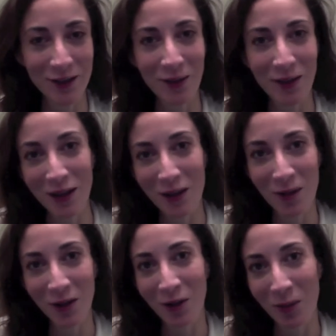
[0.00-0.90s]
So I think he'd be
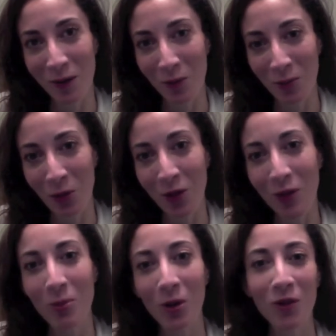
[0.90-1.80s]
a little bit of a broken
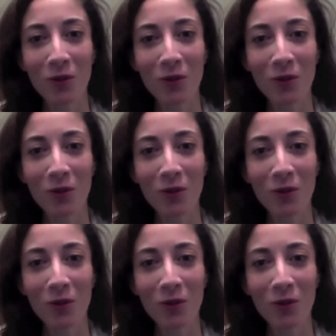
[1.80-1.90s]
bird,